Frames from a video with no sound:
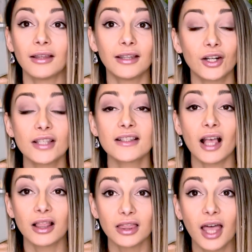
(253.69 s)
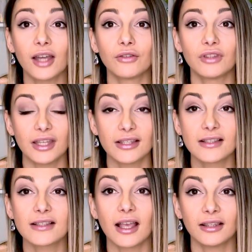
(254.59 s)
There is a lot of
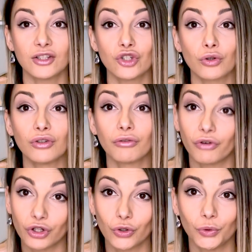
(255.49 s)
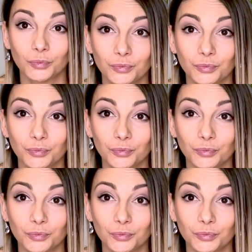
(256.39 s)
things that you can refer to.